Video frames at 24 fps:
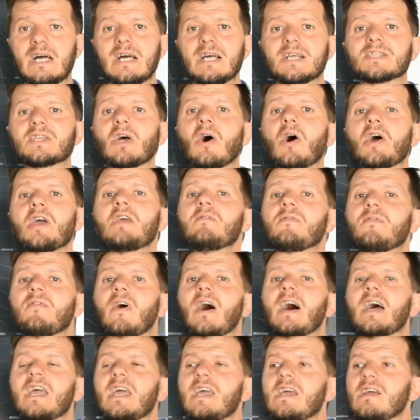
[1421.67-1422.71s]
So if
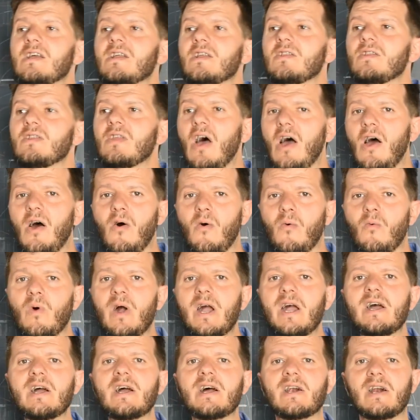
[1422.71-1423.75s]
I know
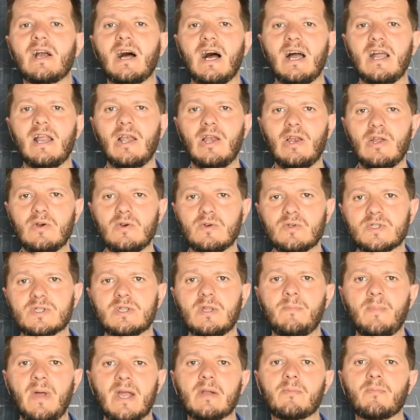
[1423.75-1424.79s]
where I lose
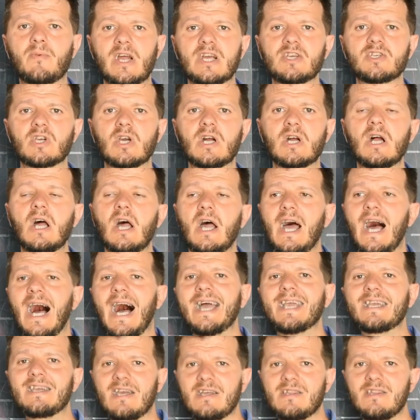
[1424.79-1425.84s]
the back pressure, I
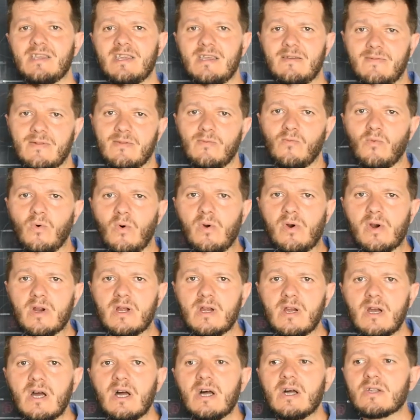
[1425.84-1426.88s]
can even
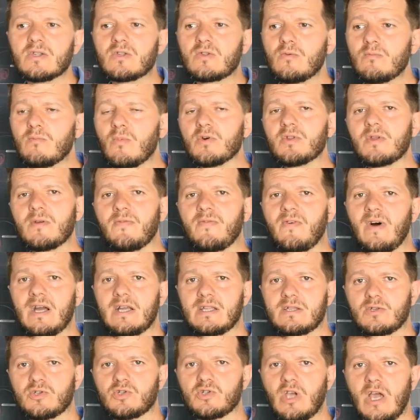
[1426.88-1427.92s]
work to modify
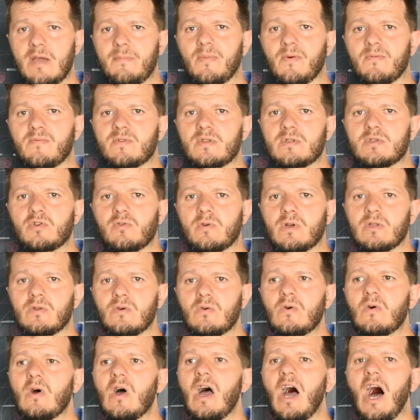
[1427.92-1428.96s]
the shape of the
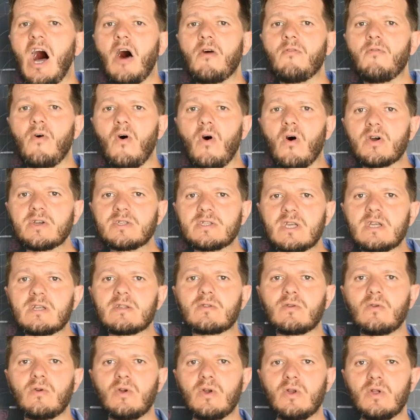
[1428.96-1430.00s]
didgeridoo, avoiding
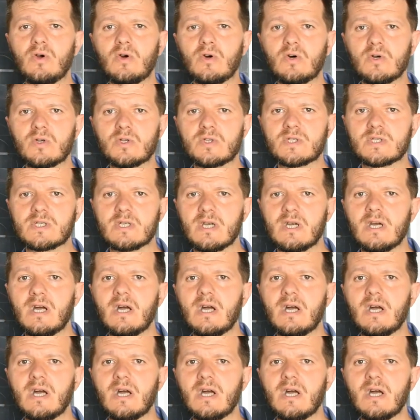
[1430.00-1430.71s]
to lose